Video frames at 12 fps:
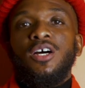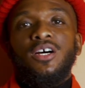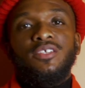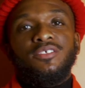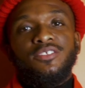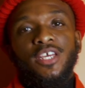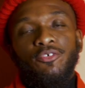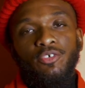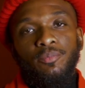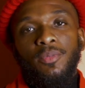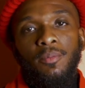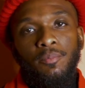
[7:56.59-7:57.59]
Other than that,
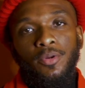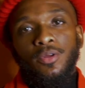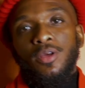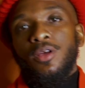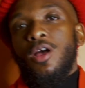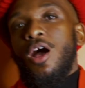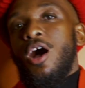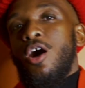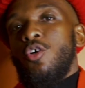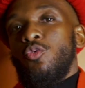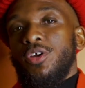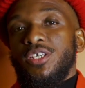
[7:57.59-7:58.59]
remember,
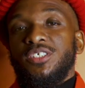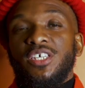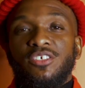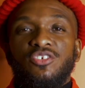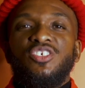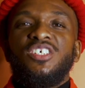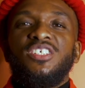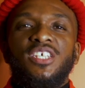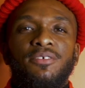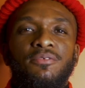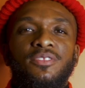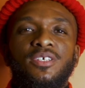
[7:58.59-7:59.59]
always, energy is
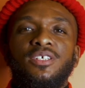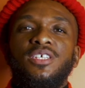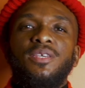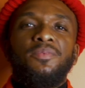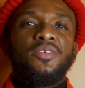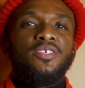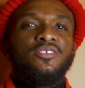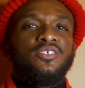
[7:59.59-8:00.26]
everything. Keep your